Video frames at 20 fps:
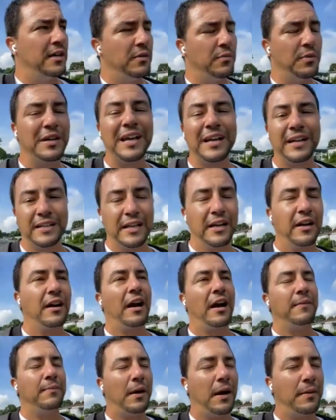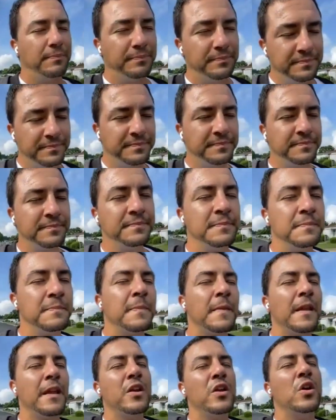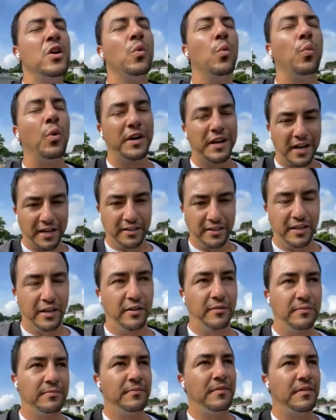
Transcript: We're getting there. We're getting there.